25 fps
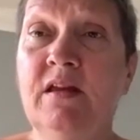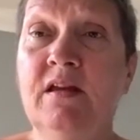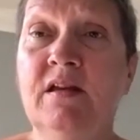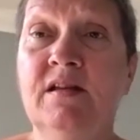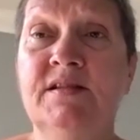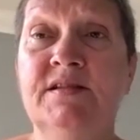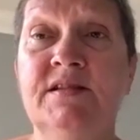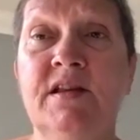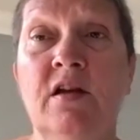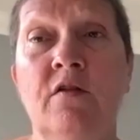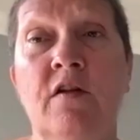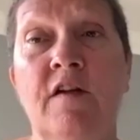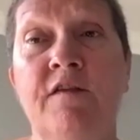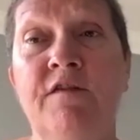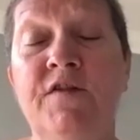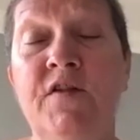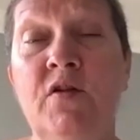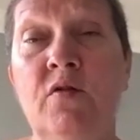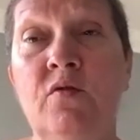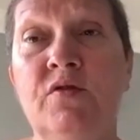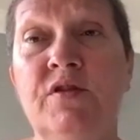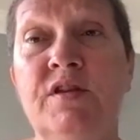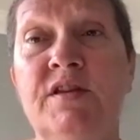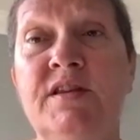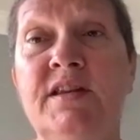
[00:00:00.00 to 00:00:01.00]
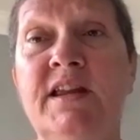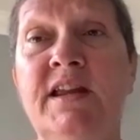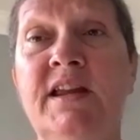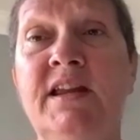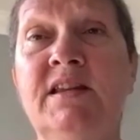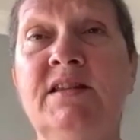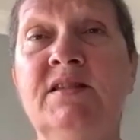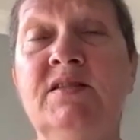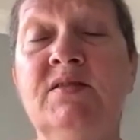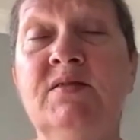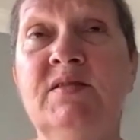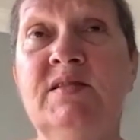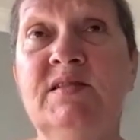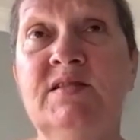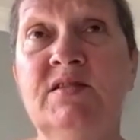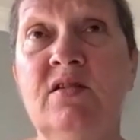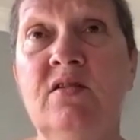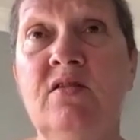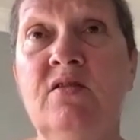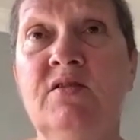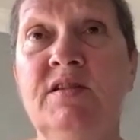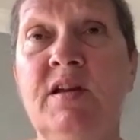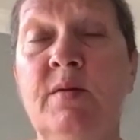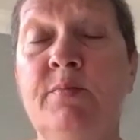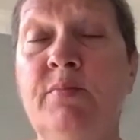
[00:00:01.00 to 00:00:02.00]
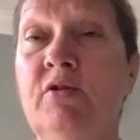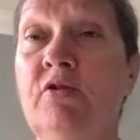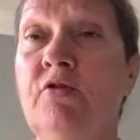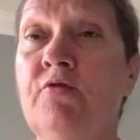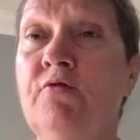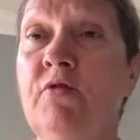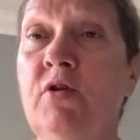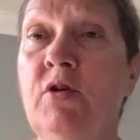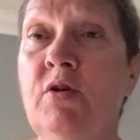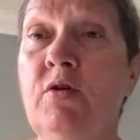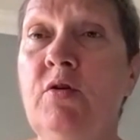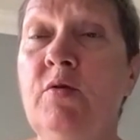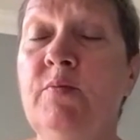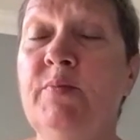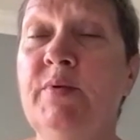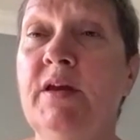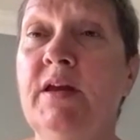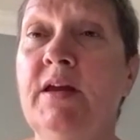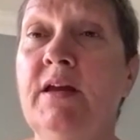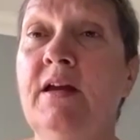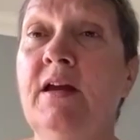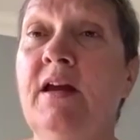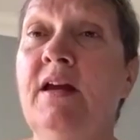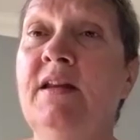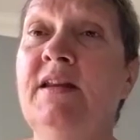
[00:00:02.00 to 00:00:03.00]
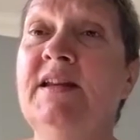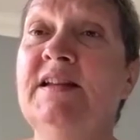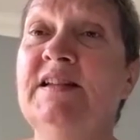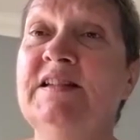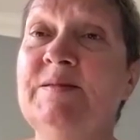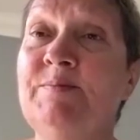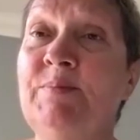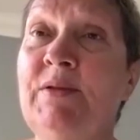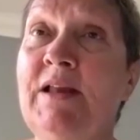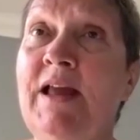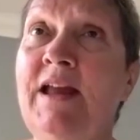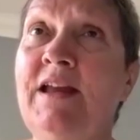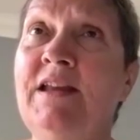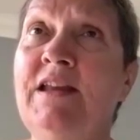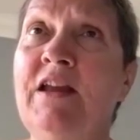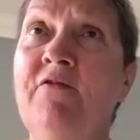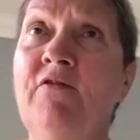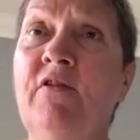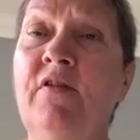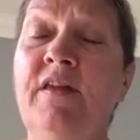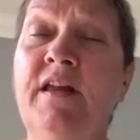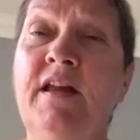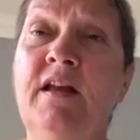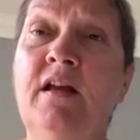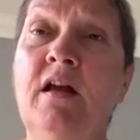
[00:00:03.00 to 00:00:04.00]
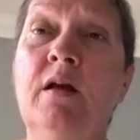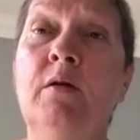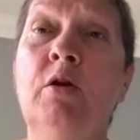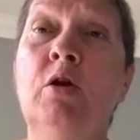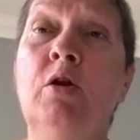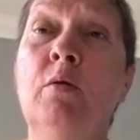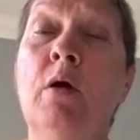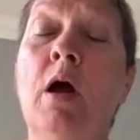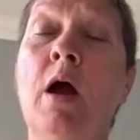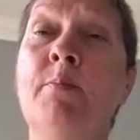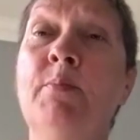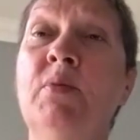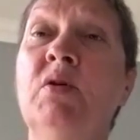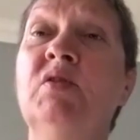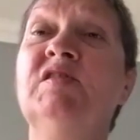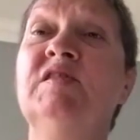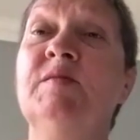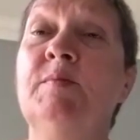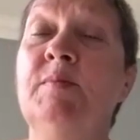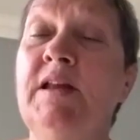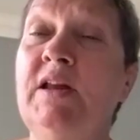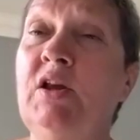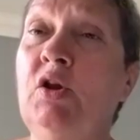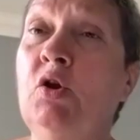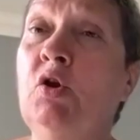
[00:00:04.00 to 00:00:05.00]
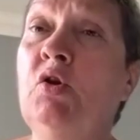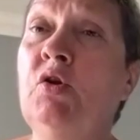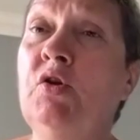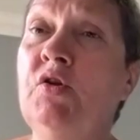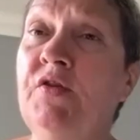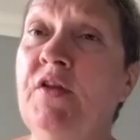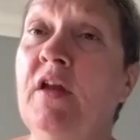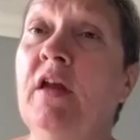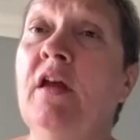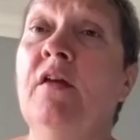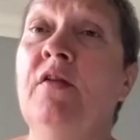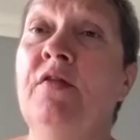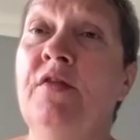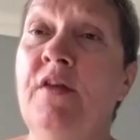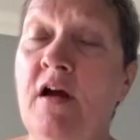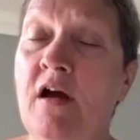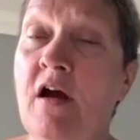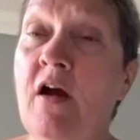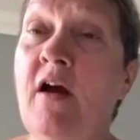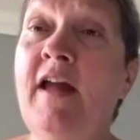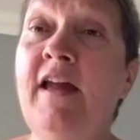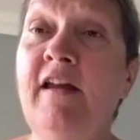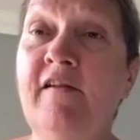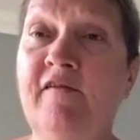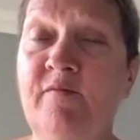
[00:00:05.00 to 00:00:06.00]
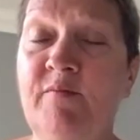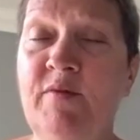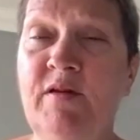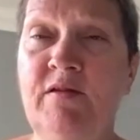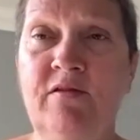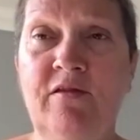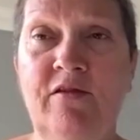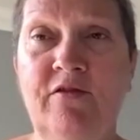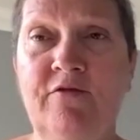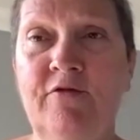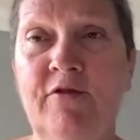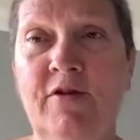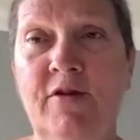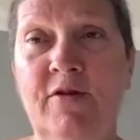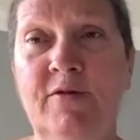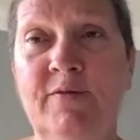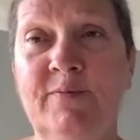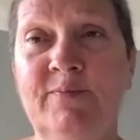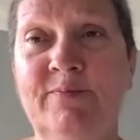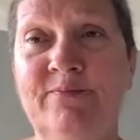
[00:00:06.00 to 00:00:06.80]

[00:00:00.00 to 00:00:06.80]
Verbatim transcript: So I felt the need to start up a group and explain everything I, I possibly could that I have been through.